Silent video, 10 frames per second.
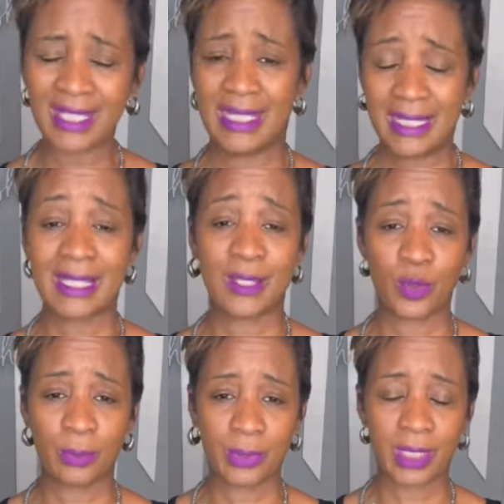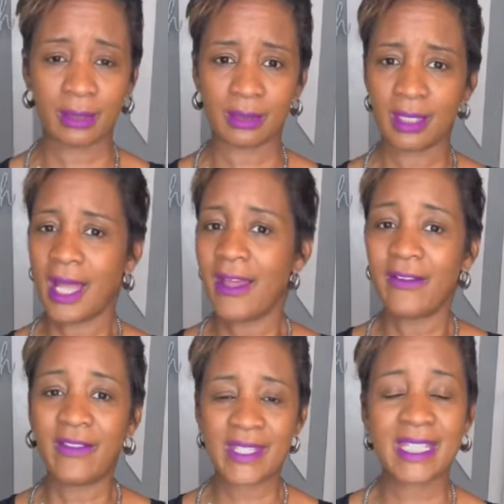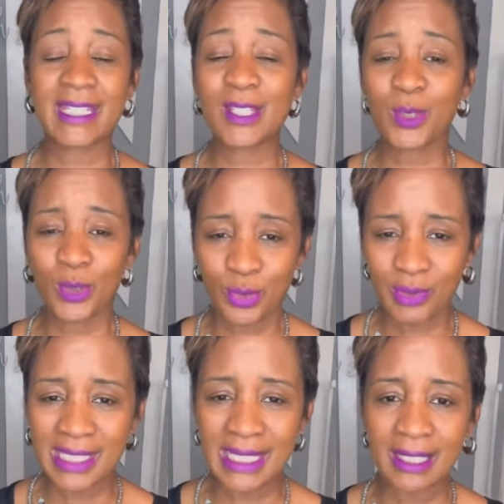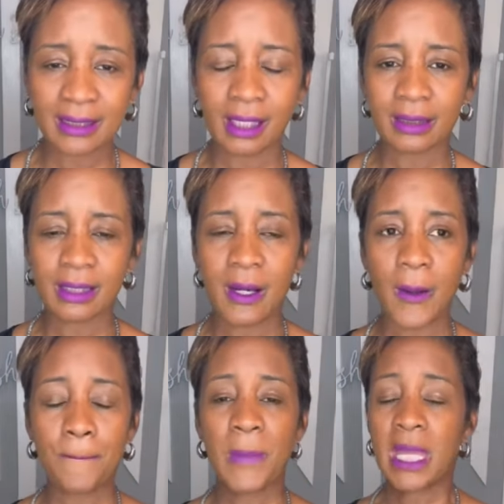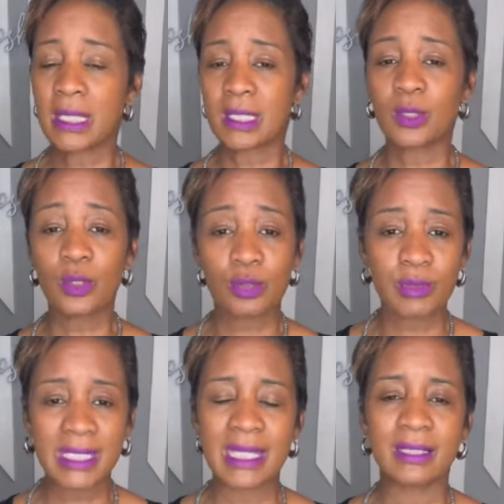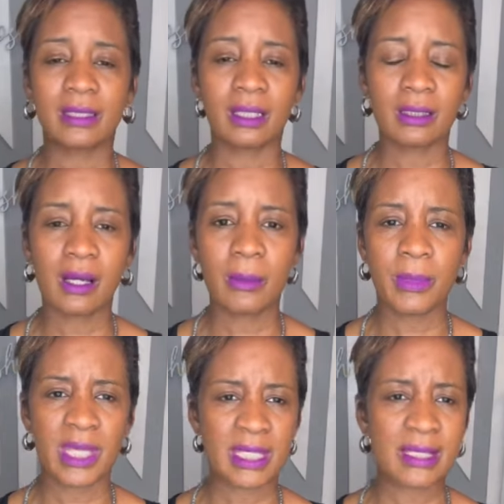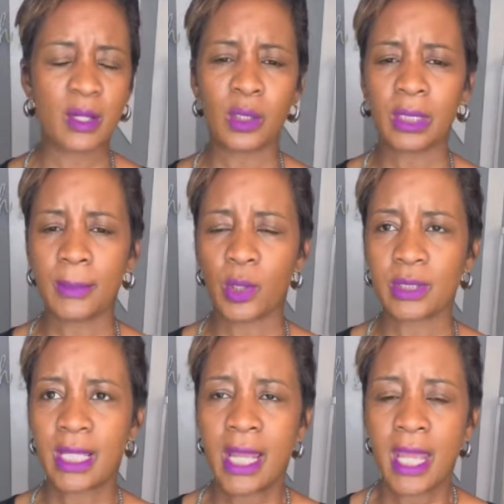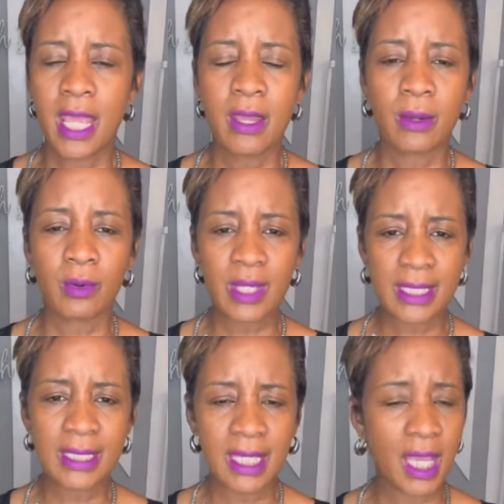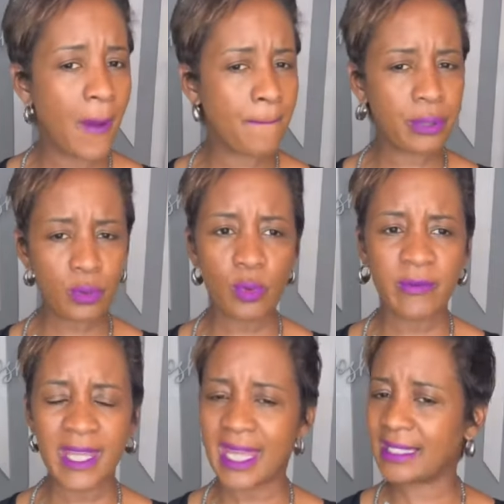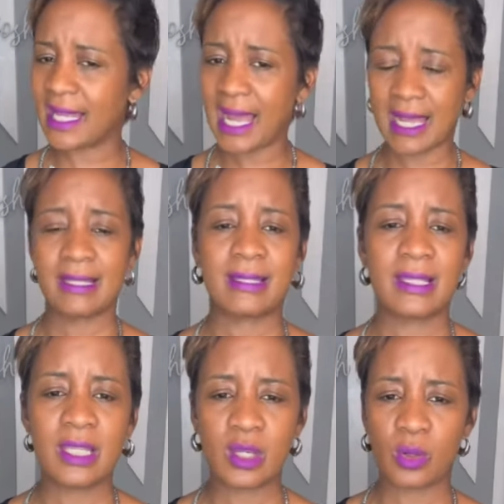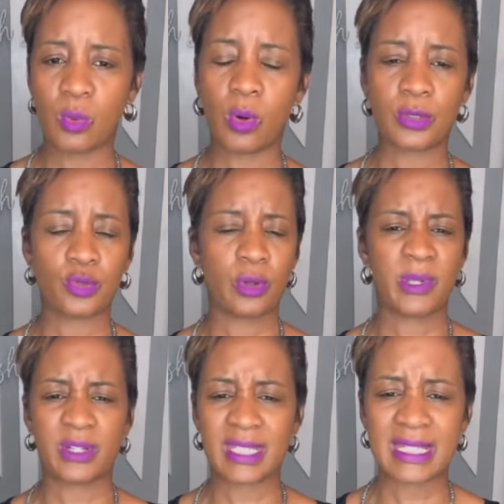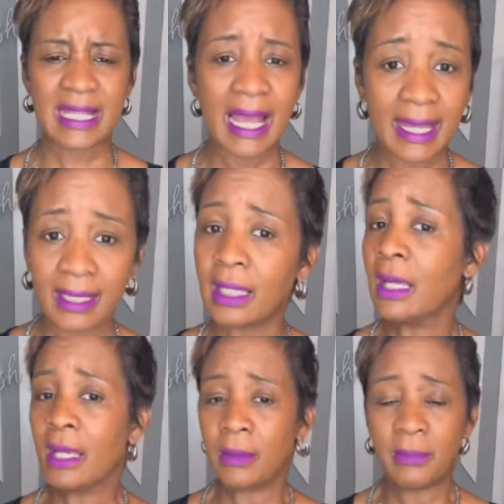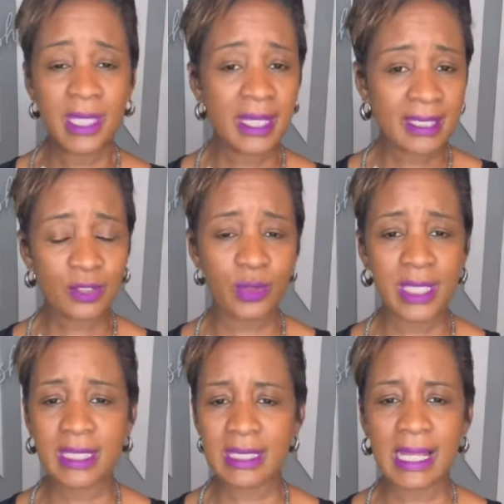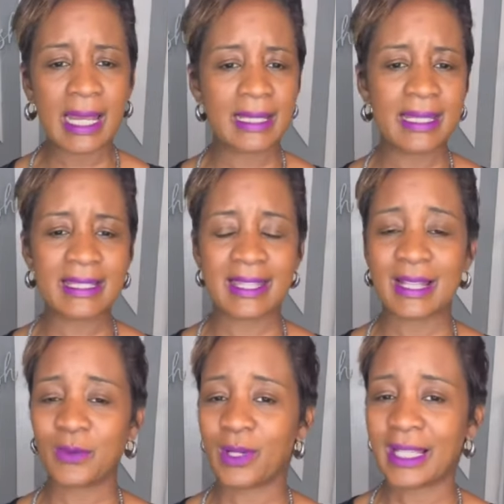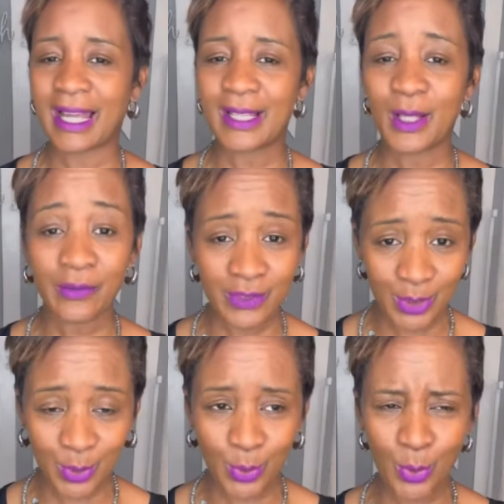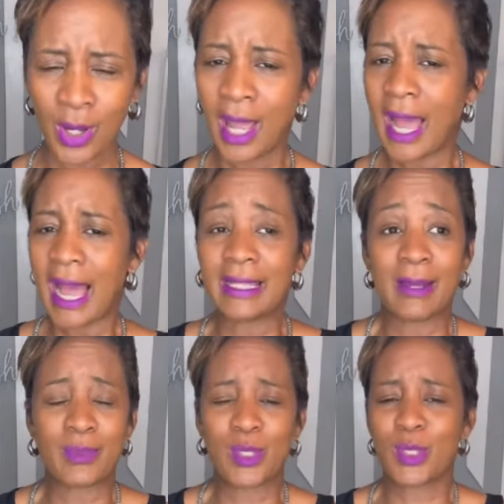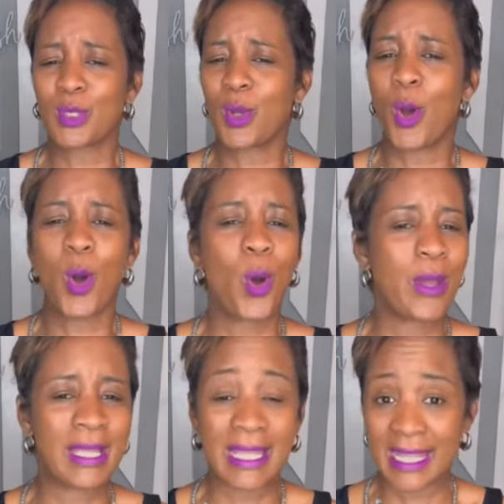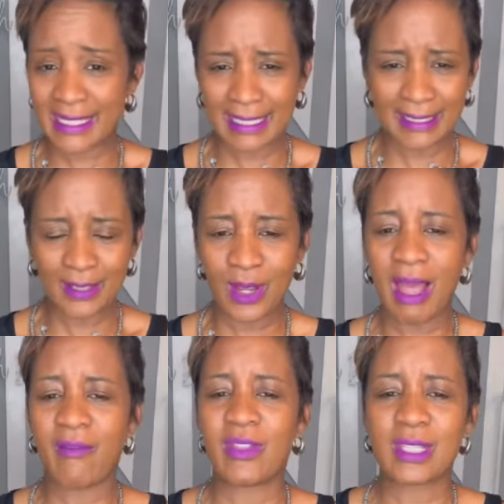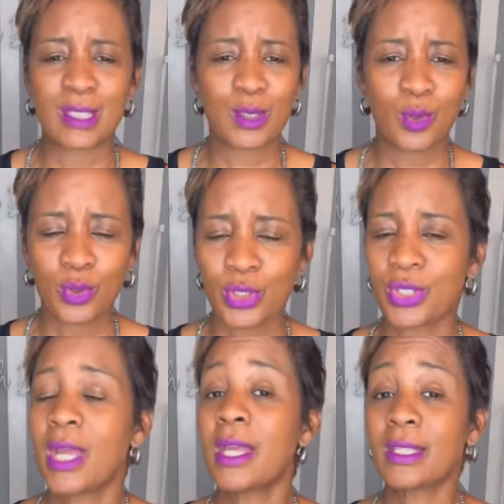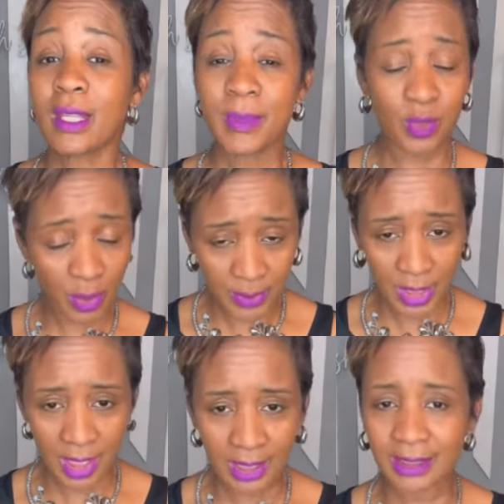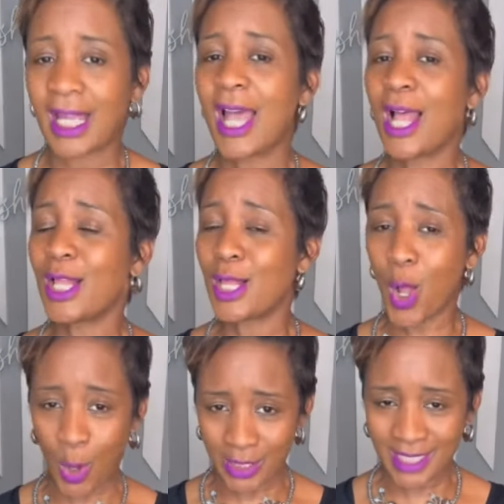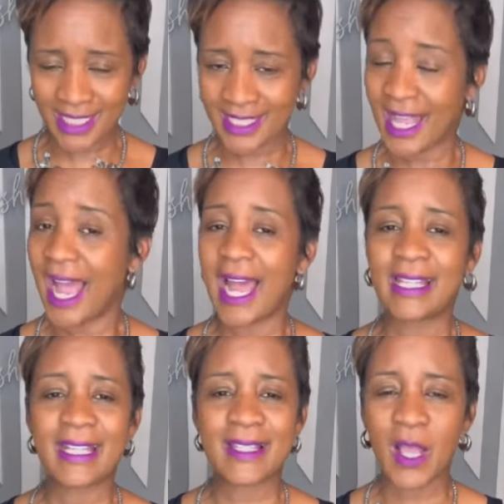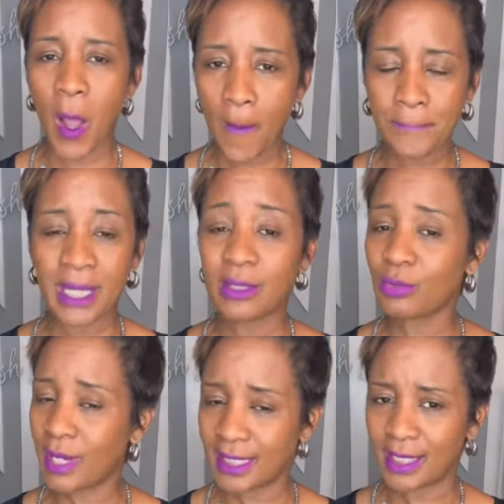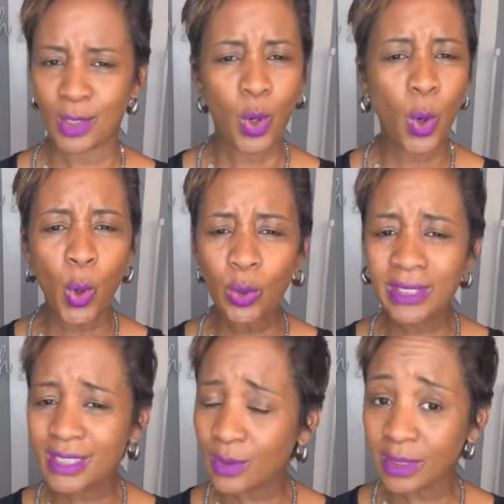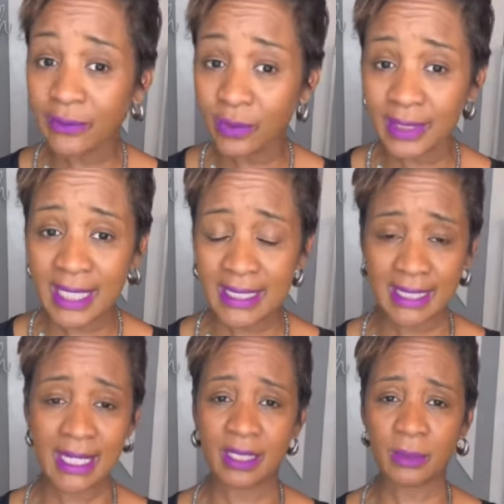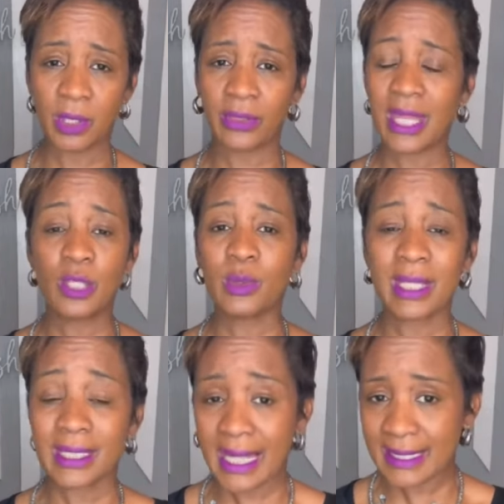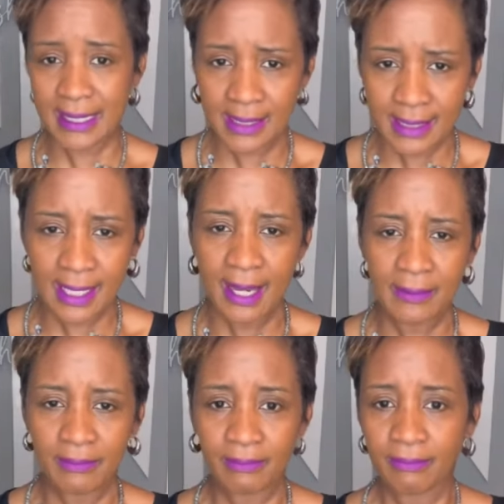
It's a no-brainer. Visit StooshRetail.com, StooshRetail.com. This is all about increasing, improving, enhancing your wardrobe, your style, being a trained stylist. That's what I love to do. And I'm so elated to have the Stoosh subscription launched and it's up and ready. Only $24.99 a month and you can cancel anytime.